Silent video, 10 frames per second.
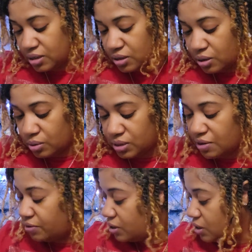So
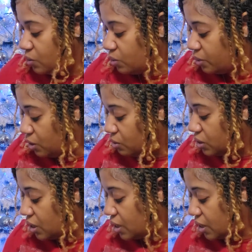definitely we'll be
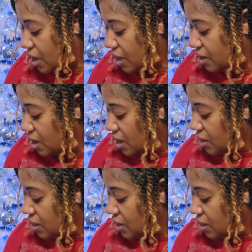using it again.